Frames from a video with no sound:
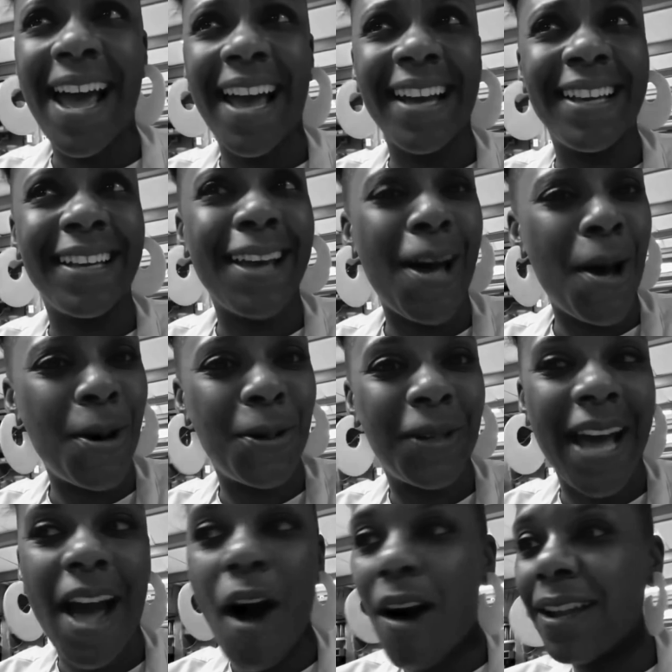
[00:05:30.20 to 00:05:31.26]
yo,
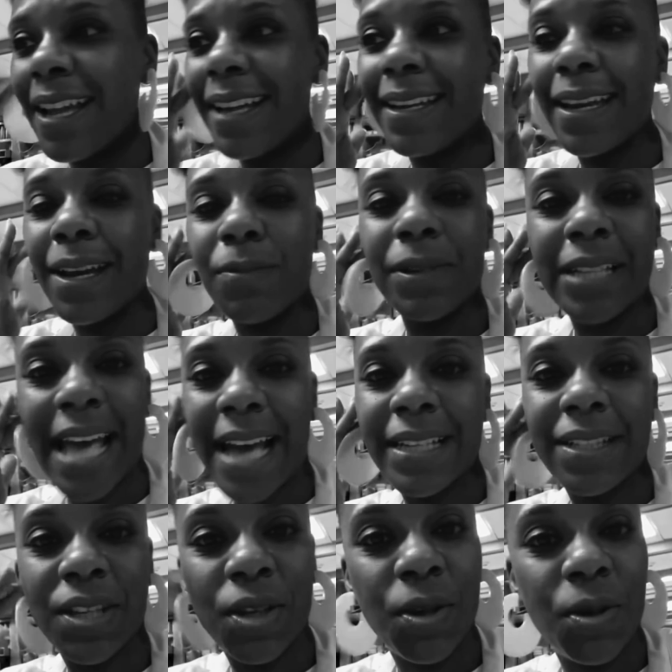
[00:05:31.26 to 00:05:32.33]
like, all I did was
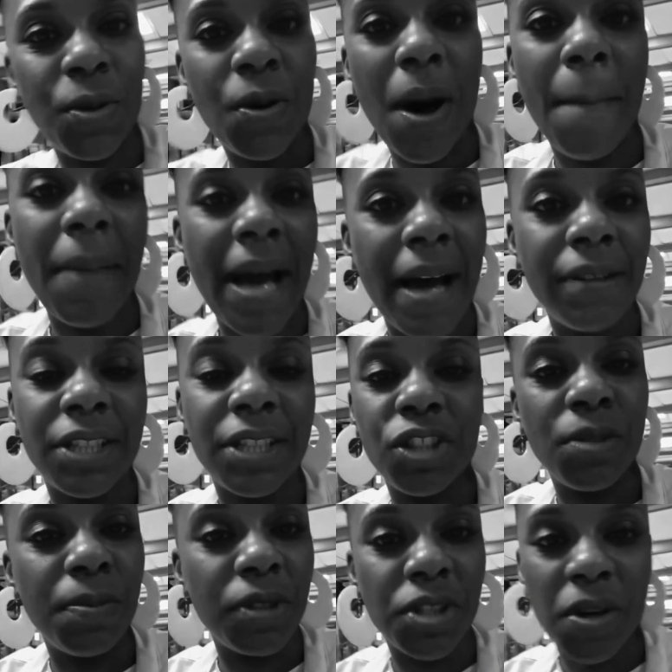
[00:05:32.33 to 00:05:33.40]
ask you about, did you
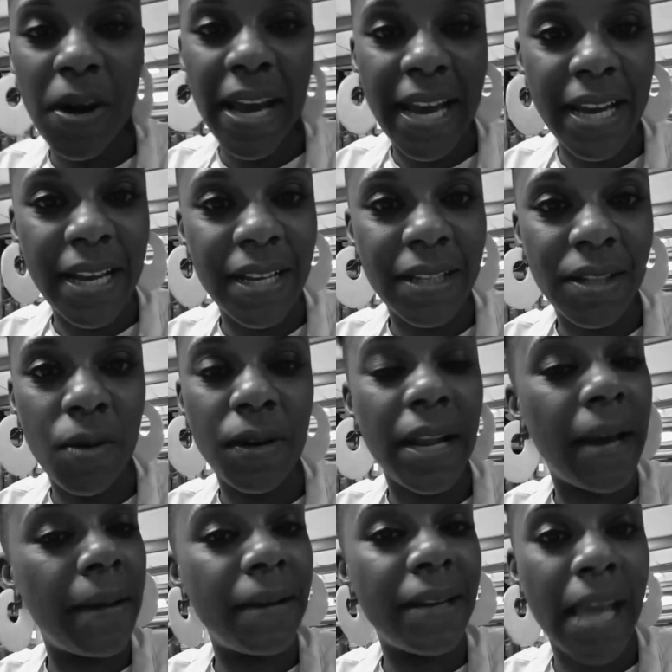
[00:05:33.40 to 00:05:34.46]
put your hands on
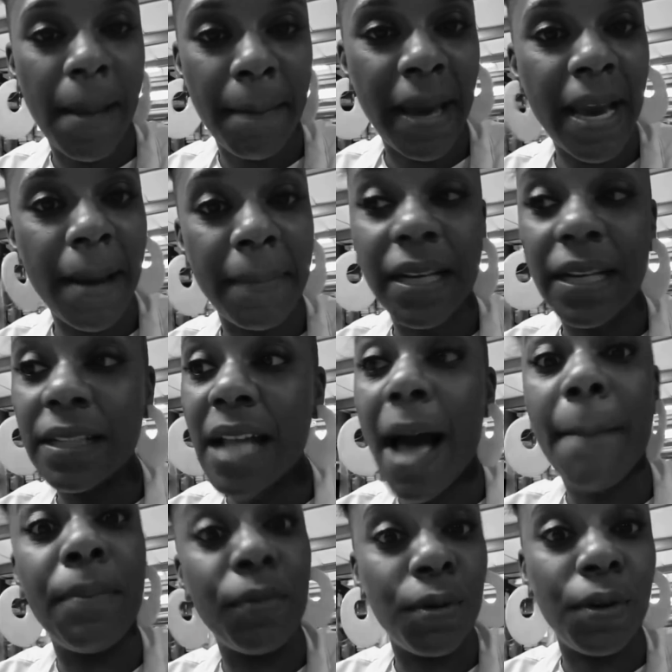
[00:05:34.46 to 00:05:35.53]
that man? Because I
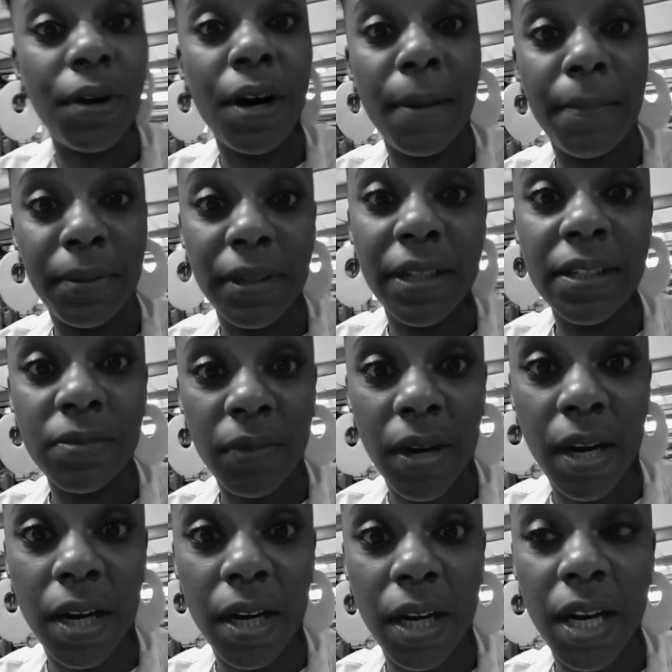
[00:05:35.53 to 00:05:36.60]
pulled her police
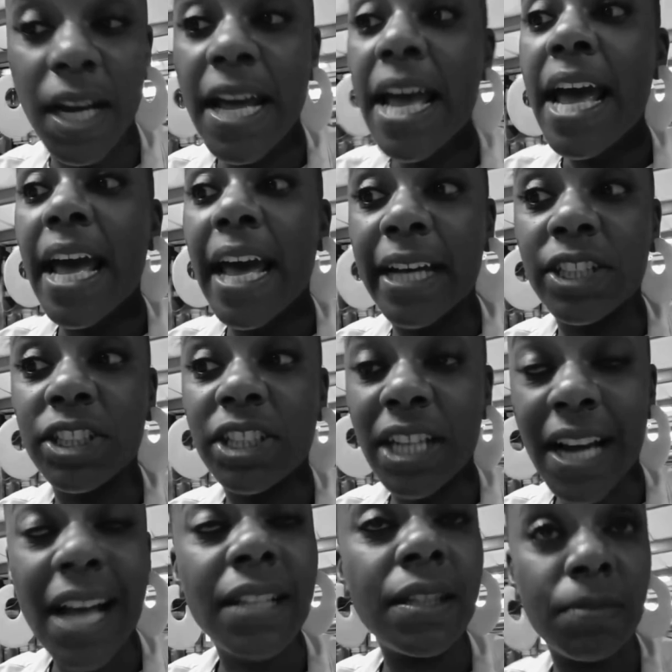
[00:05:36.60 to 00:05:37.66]
record and she
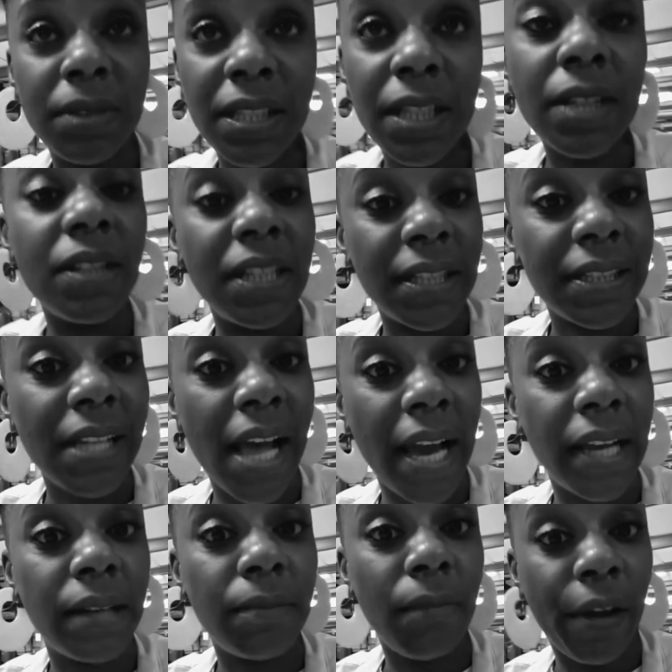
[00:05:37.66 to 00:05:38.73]
got some serious,
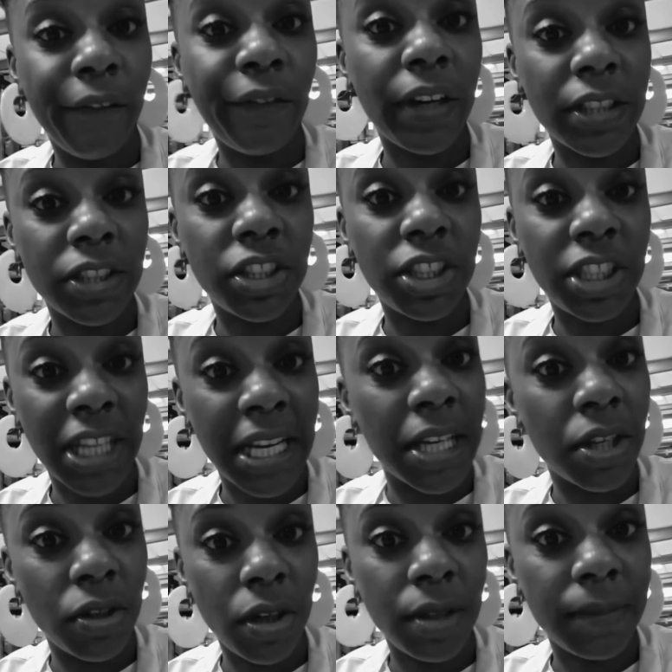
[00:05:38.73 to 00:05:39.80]
like, motherfucking shit. You
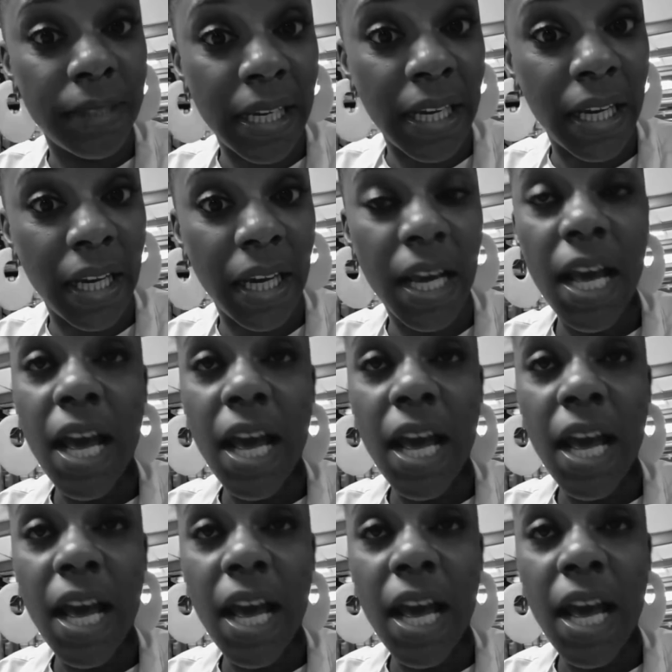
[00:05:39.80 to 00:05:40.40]
know what I'm saying?